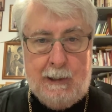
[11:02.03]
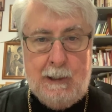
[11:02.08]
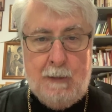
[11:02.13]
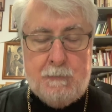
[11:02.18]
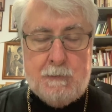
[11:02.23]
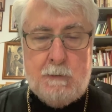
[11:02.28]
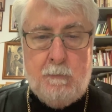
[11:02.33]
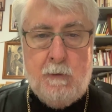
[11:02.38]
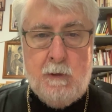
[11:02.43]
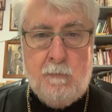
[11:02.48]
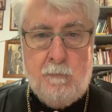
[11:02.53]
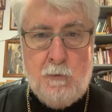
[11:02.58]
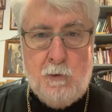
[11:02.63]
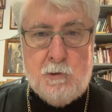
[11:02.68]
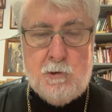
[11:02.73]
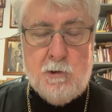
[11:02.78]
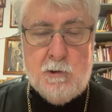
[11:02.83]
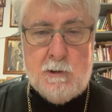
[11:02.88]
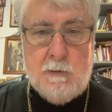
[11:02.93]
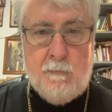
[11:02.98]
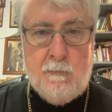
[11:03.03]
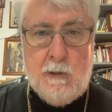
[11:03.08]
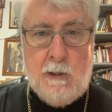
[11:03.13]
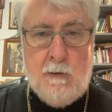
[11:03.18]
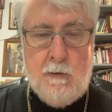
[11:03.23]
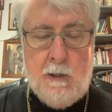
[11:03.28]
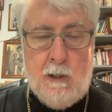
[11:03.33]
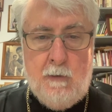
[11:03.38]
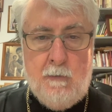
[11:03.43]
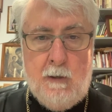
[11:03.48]
taking up some of the virtues of,
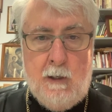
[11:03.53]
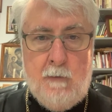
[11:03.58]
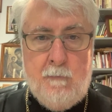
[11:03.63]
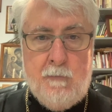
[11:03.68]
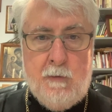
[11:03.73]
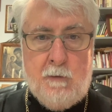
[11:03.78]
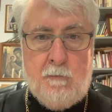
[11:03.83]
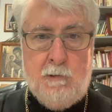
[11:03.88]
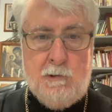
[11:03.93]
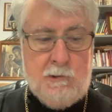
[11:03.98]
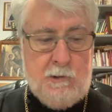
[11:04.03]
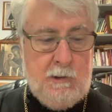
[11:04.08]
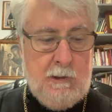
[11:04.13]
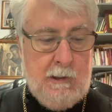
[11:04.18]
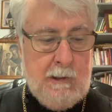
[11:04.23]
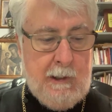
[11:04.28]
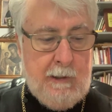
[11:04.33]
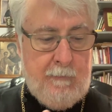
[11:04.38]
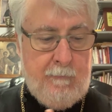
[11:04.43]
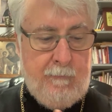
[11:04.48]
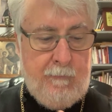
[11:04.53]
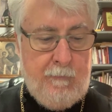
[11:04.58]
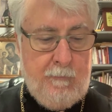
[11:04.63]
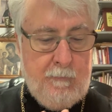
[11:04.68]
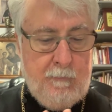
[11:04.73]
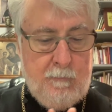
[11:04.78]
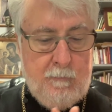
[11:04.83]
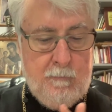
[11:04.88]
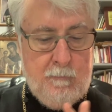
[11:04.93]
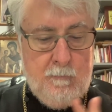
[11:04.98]
of, of the Christian life.
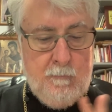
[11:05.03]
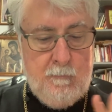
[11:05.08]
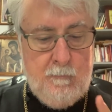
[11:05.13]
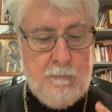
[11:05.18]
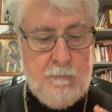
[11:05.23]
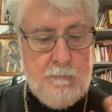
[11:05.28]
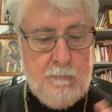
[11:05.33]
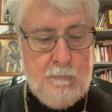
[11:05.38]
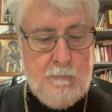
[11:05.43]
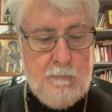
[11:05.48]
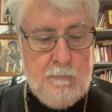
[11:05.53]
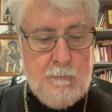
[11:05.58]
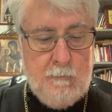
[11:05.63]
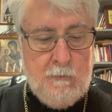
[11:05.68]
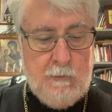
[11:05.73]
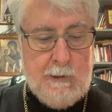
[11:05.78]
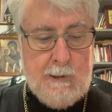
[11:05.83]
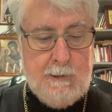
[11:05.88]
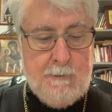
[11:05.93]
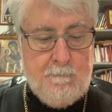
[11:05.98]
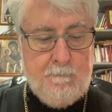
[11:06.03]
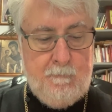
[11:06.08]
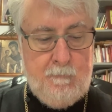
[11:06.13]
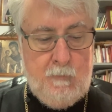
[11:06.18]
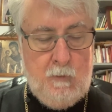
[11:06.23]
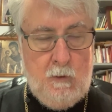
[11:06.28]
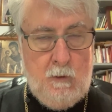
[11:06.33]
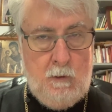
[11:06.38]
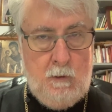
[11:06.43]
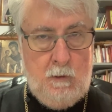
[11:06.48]
Right?
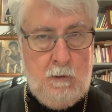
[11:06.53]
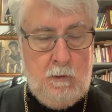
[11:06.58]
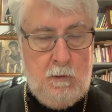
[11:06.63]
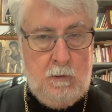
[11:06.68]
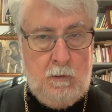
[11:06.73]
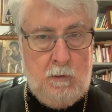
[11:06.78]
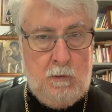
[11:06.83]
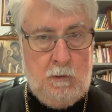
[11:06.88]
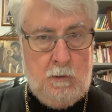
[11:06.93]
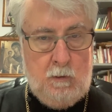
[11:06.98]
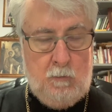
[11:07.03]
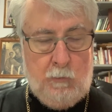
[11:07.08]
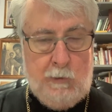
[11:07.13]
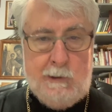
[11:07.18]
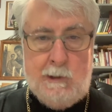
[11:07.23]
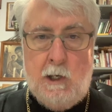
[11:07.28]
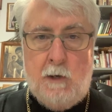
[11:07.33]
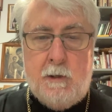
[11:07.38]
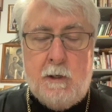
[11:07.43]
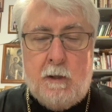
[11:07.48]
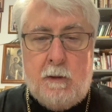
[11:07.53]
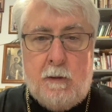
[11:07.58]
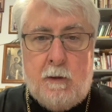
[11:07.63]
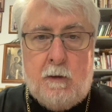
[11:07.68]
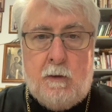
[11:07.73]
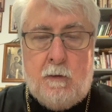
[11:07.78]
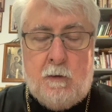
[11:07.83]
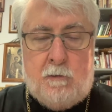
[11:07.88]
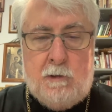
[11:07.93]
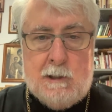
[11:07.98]
We know
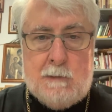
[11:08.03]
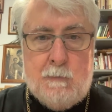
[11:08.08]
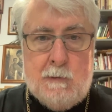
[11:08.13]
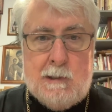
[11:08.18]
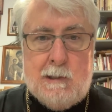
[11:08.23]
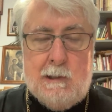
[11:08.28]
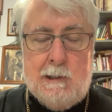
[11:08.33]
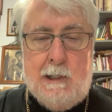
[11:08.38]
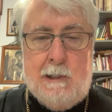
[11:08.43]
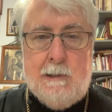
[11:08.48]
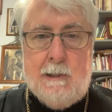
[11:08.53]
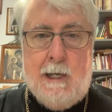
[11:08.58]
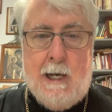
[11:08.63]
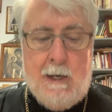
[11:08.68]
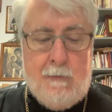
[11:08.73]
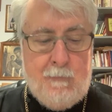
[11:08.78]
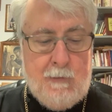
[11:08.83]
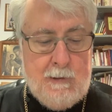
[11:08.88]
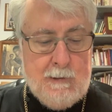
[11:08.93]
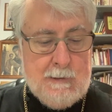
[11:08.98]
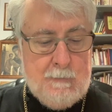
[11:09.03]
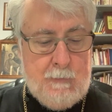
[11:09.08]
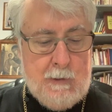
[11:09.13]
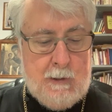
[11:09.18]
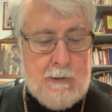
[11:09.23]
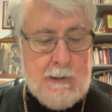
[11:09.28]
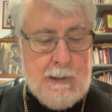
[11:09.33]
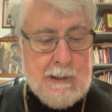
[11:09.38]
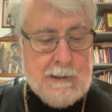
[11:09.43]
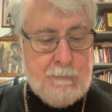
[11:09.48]
that the Christmas Lent, Advent, is
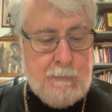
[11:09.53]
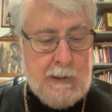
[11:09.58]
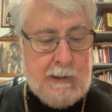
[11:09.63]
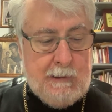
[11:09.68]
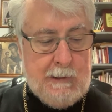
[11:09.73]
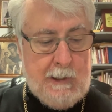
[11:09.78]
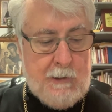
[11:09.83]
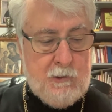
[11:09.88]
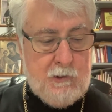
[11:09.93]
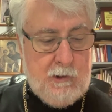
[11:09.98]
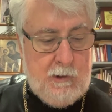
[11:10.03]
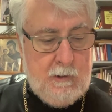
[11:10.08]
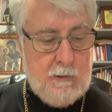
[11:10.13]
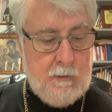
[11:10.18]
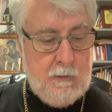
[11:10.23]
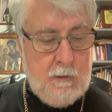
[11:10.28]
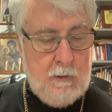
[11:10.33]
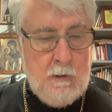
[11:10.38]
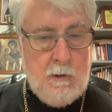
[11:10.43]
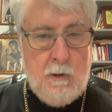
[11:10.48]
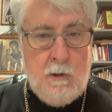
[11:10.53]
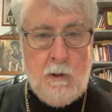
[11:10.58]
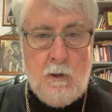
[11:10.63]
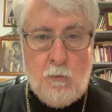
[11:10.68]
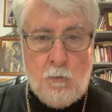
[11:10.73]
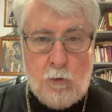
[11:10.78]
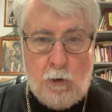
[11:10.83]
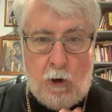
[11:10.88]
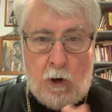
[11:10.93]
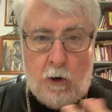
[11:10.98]
about expectation.
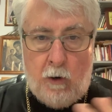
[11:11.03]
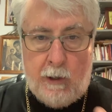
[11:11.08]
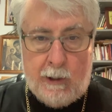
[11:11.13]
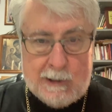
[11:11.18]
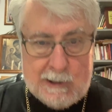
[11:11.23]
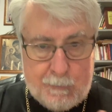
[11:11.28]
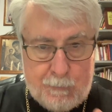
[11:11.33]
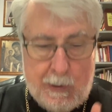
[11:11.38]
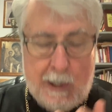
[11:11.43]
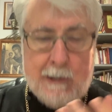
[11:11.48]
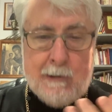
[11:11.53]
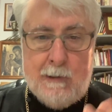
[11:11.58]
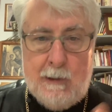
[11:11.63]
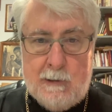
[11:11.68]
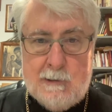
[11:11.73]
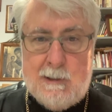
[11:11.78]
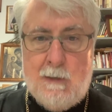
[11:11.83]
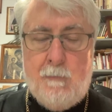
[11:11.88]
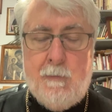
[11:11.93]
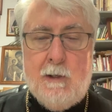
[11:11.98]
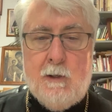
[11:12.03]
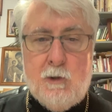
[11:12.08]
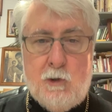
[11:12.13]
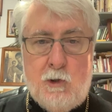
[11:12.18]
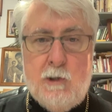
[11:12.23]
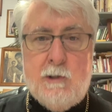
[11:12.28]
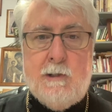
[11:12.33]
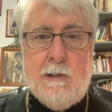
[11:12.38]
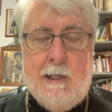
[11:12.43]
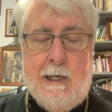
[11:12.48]
We're all expecting
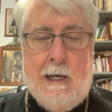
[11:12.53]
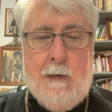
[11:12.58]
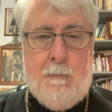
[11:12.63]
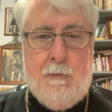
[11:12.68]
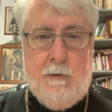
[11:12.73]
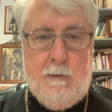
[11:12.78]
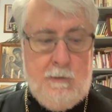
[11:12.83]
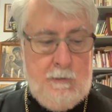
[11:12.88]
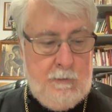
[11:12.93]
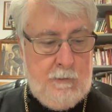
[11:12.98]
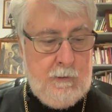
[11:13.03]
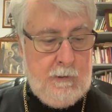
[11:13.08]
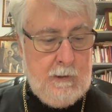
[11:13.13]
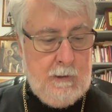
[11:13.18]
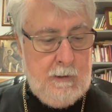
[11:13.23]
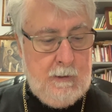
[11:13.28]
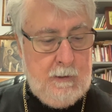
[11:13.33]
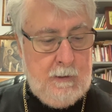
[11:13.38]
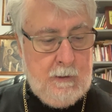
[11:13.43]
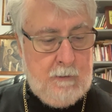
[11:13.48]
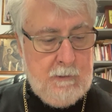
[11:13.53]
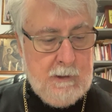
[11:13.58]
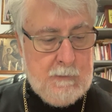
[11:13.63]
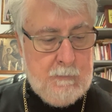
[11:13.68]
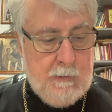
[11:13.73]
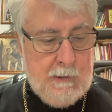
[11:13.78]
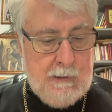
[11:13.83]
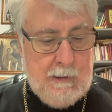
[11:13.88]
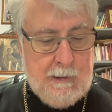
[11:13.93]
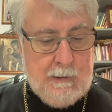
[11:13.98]
something good to happen during the, the
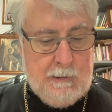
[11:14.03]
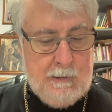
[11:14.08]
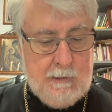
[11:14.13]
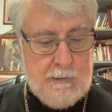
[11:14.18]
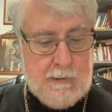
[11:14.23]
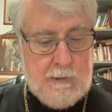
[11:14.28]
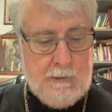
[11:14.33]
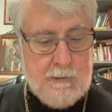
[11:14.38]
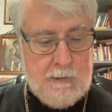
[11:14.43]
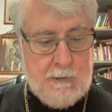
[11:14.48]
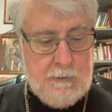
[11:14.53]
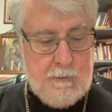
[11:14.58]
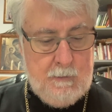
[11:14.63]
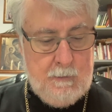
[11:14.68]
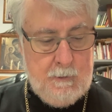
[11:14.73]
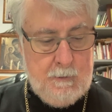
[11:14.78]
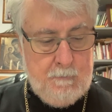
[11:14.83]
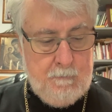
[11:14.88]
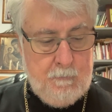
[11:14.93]
Christmas Lenten season.